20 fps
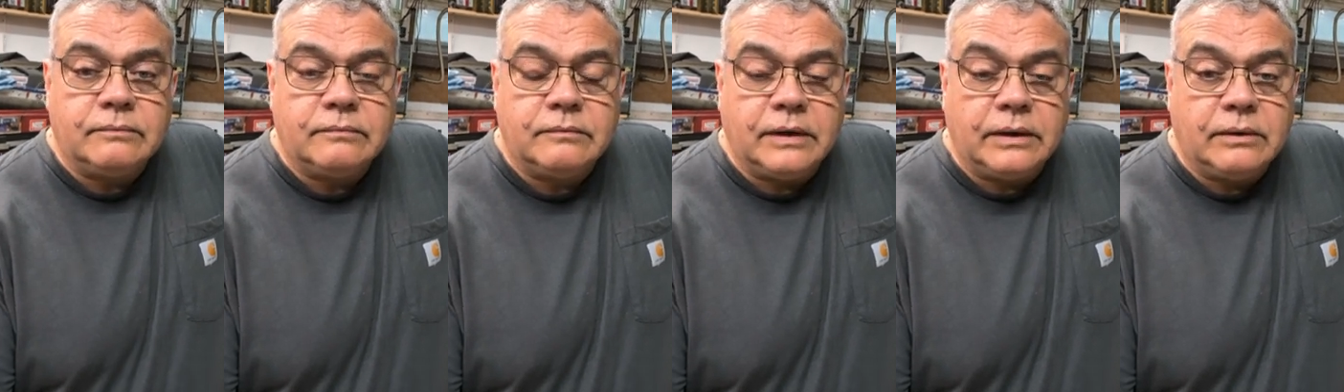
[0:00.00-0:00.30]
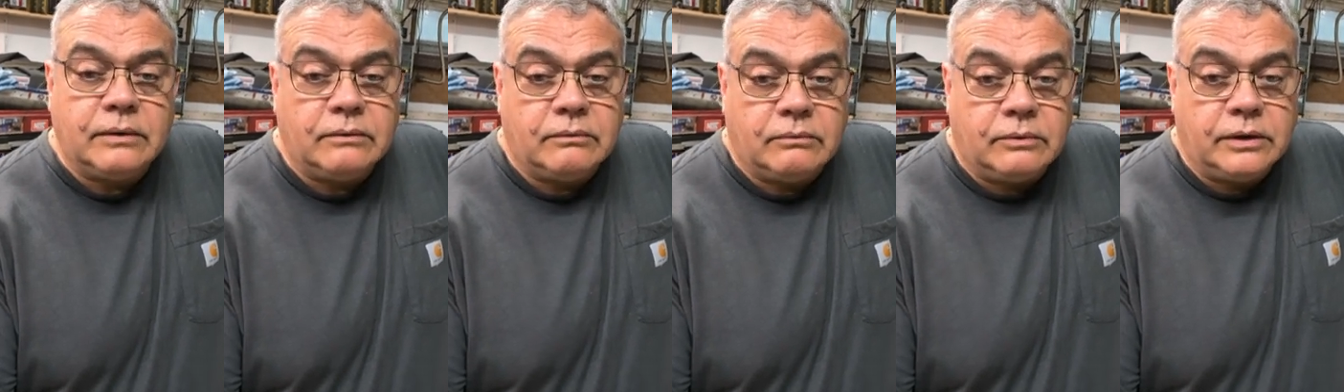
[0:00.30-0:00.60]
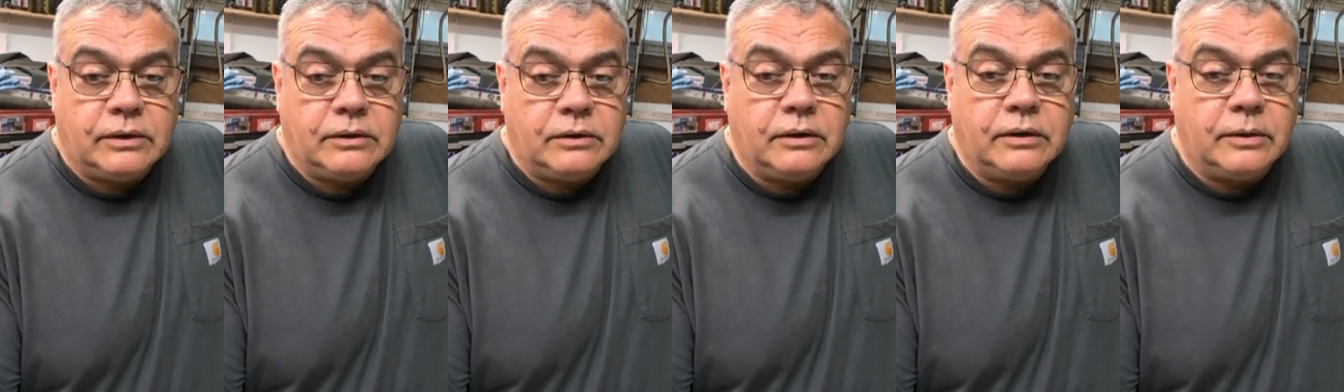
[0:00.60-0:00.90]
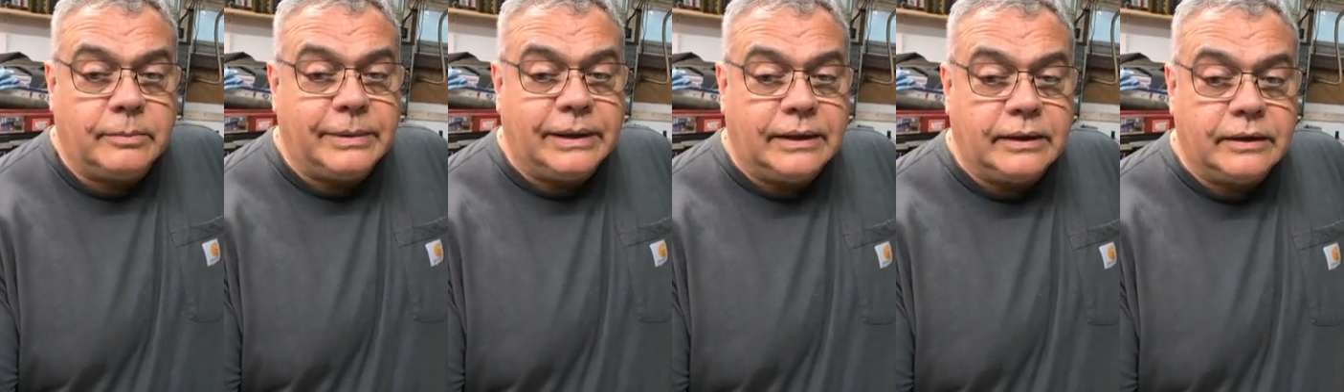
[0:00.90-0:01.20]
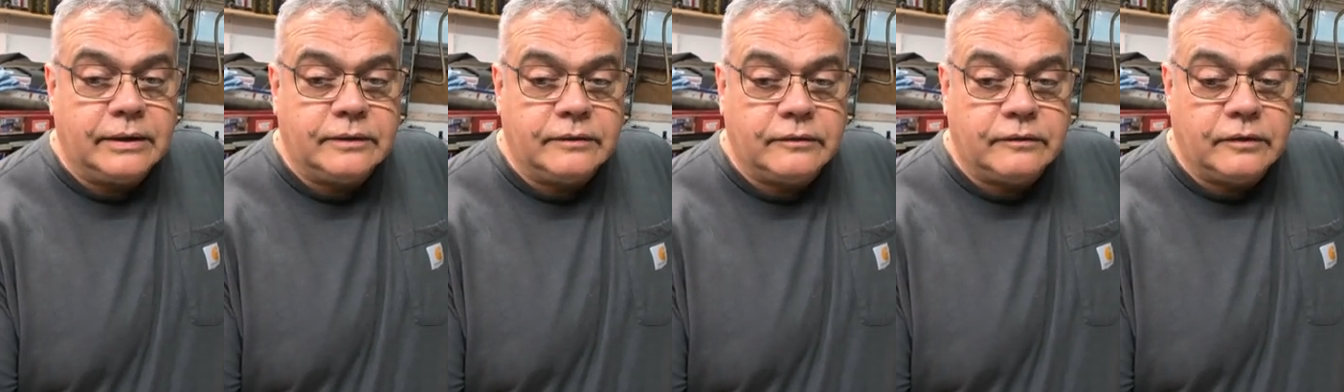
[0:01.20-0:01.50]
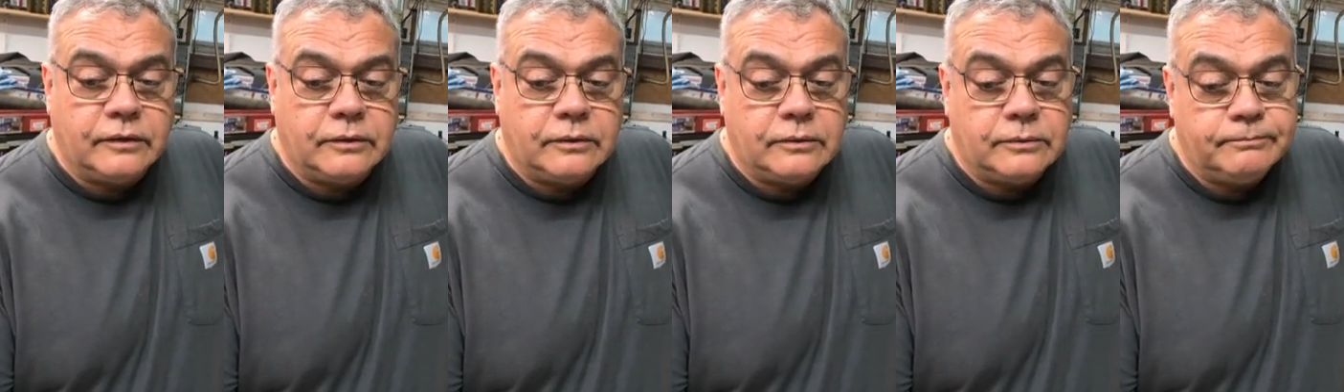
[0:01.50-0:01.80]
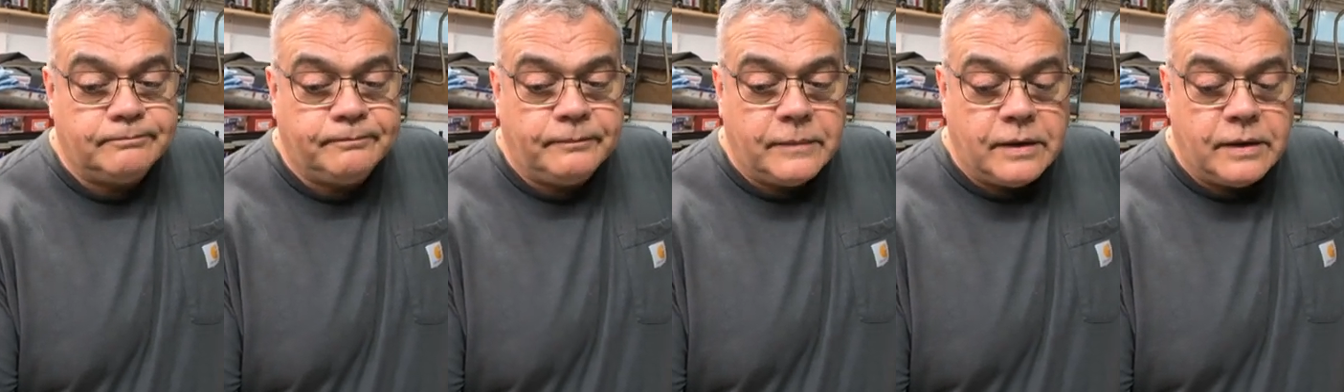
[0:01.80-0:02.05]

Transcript: They were real good about it. So